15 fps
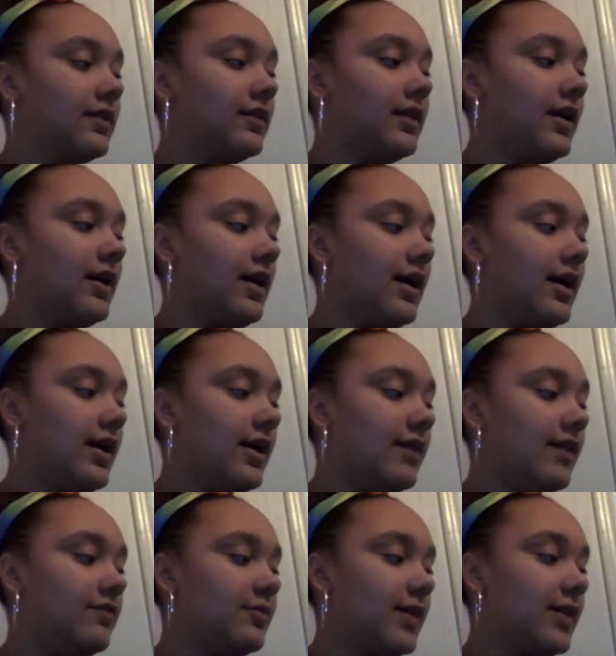Hi,
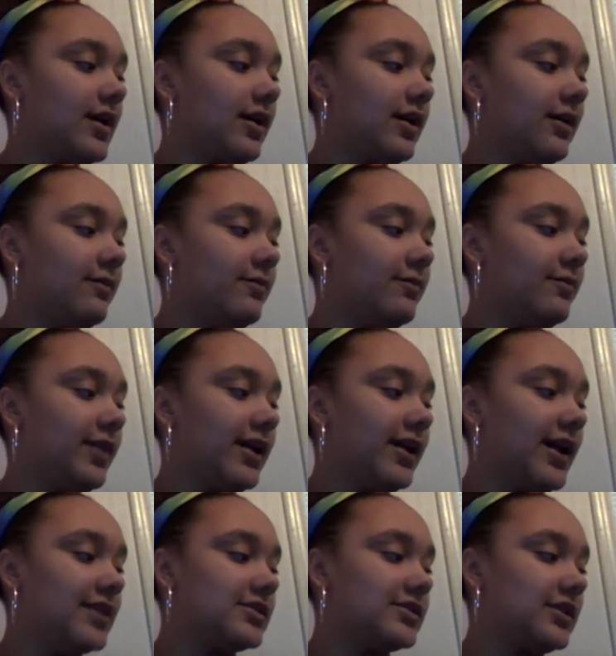everybody. My cat's
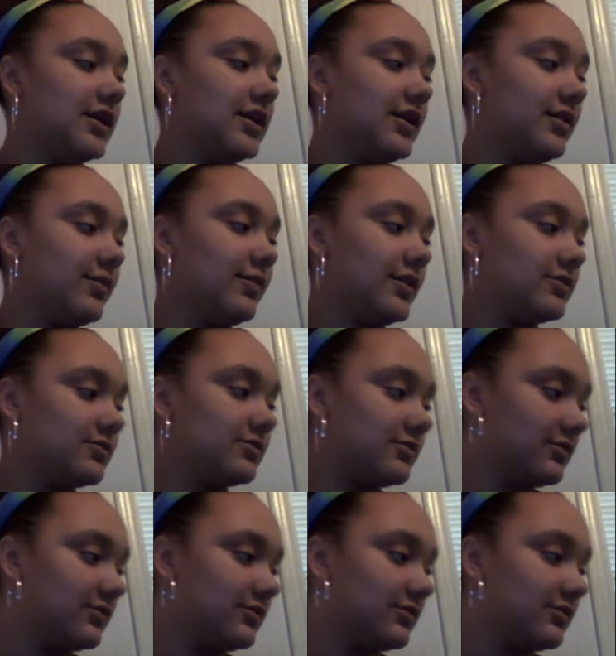eating a pencil.